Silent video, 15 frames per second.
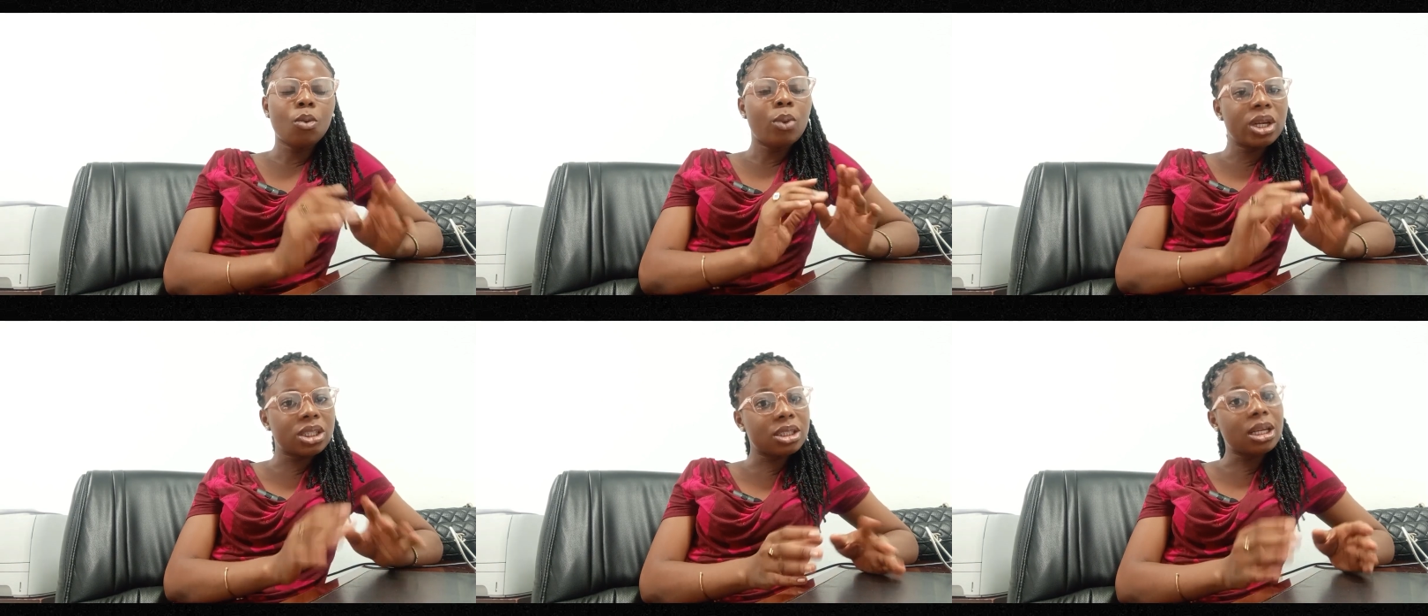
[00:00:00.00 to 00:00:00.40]

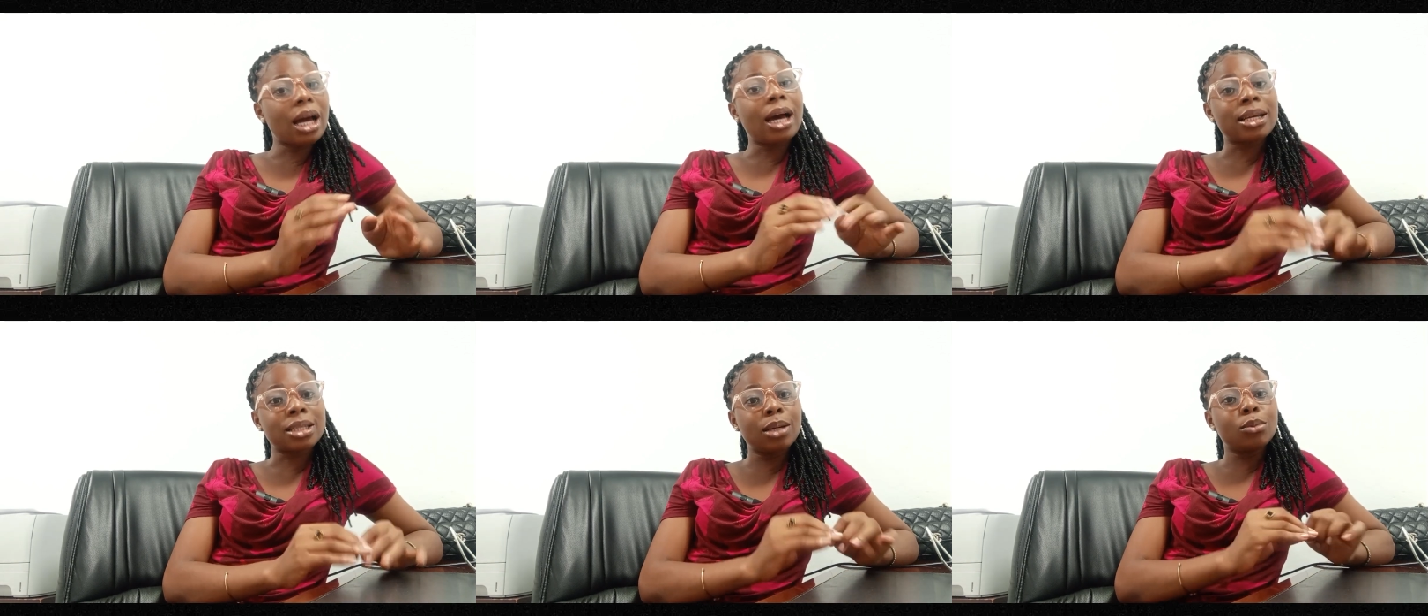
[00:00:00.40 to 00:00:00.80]
When she
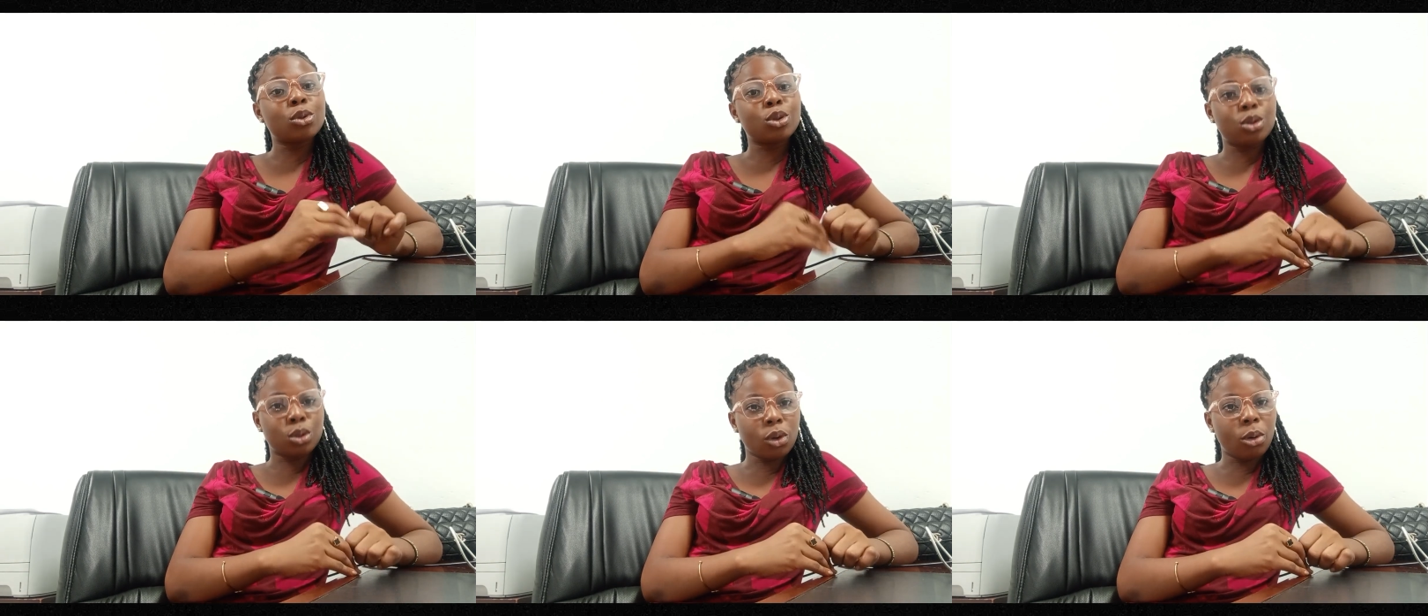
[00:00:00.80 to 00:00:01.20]
now asked them
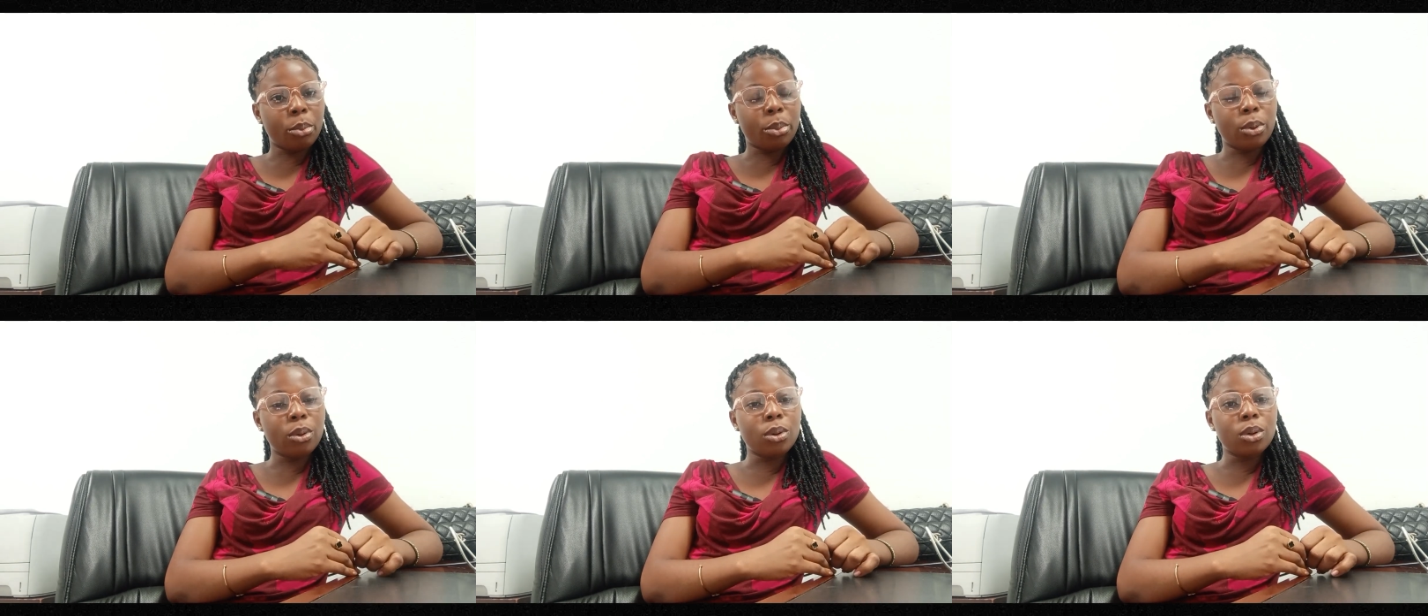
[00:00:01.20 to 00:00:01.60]
to
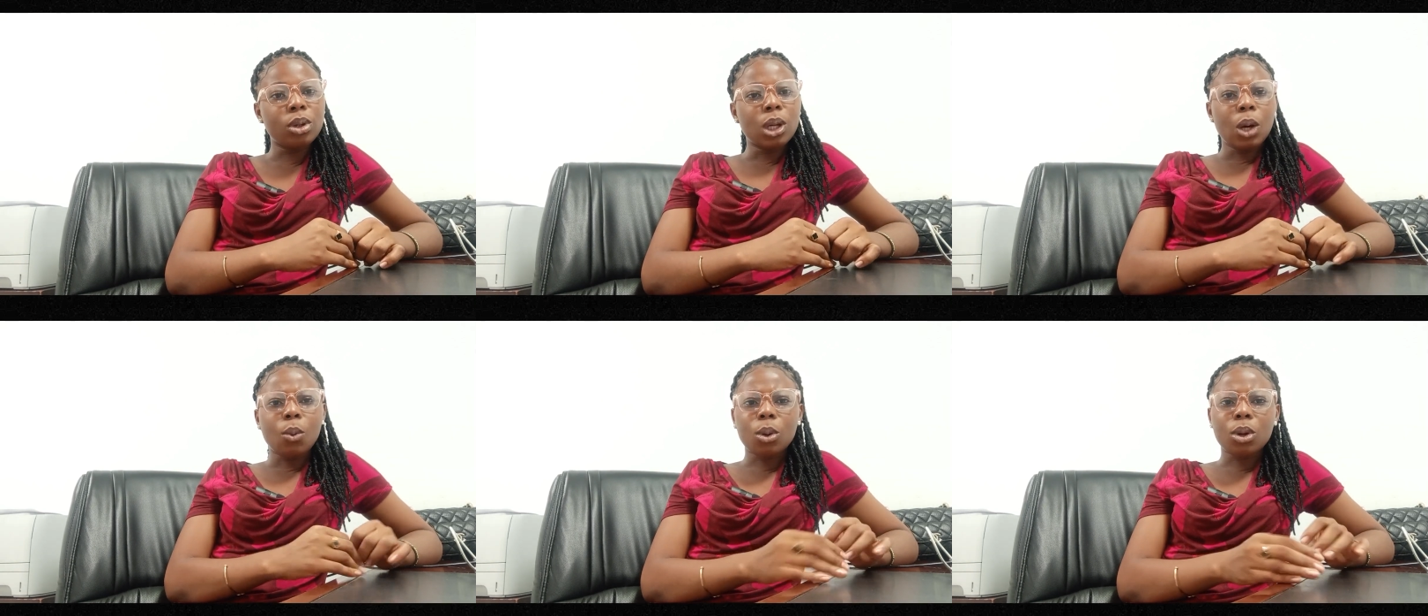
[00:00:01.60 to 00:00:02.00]
stop,
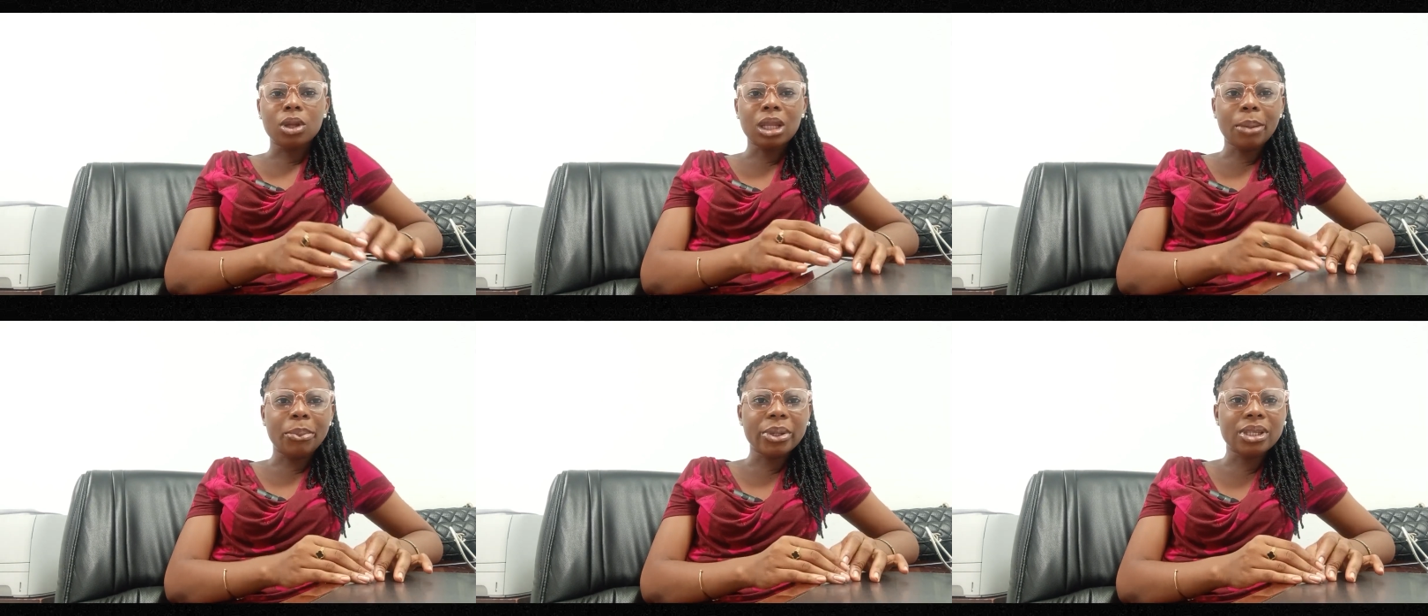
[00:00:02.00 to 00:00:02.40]
one
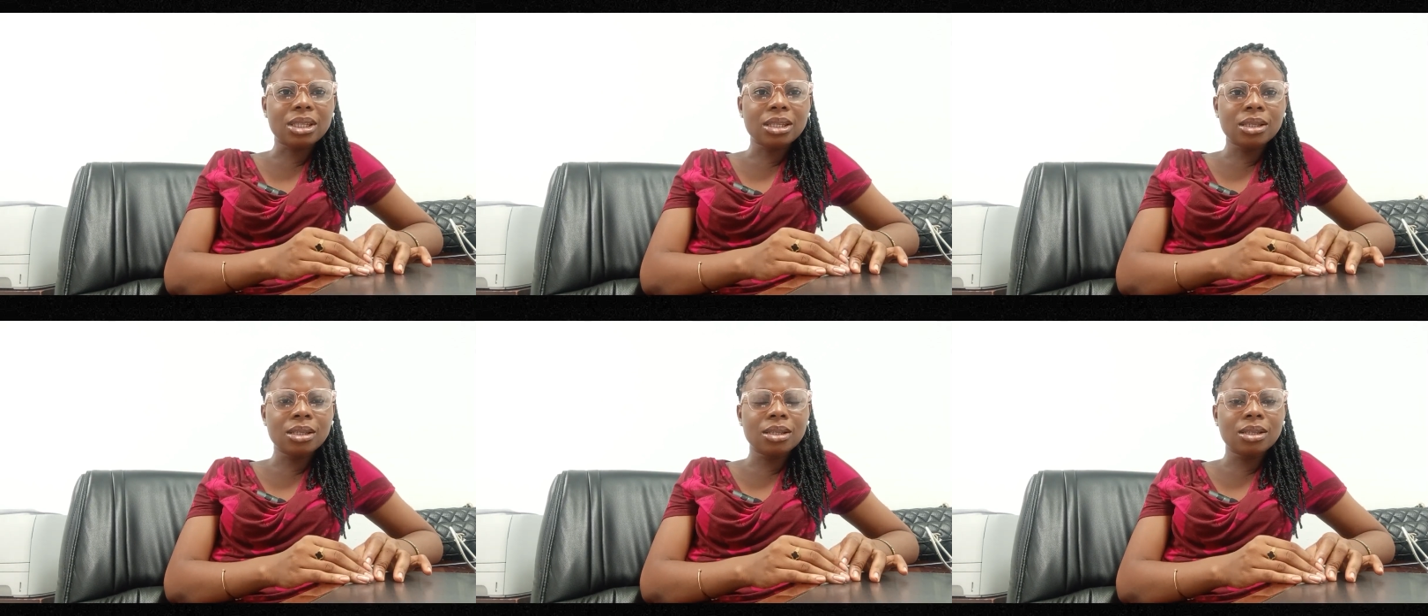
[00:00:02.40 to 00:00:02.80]
other
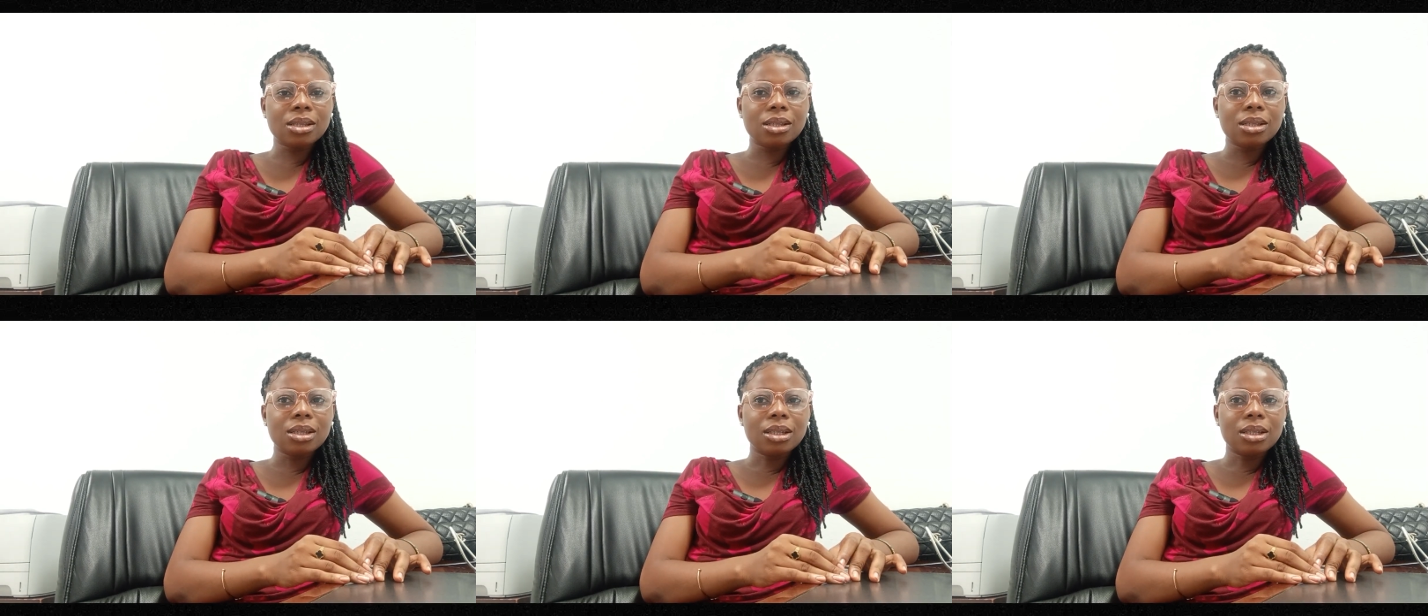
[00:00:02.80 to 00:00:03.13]
person